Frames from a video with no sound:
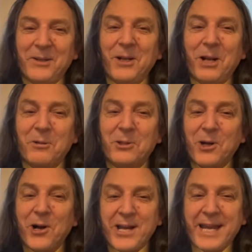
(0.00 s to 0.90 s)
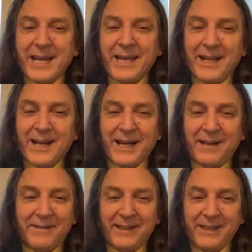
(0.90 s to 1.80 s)
learning
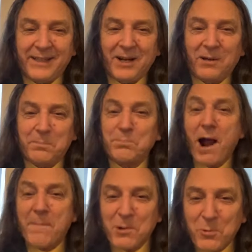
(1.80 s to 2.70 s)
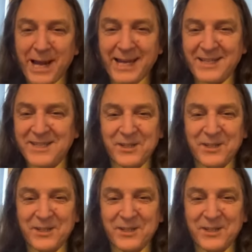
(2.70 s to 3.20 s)
proper ways